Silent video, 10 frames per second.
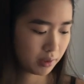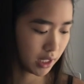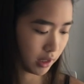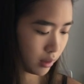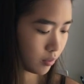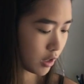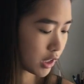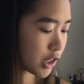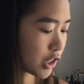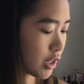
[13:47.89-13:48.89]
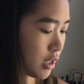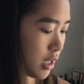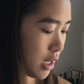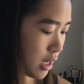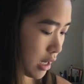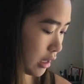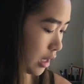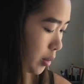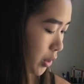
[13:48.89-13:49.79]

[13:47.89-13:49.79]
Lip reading: blending brush, and I'm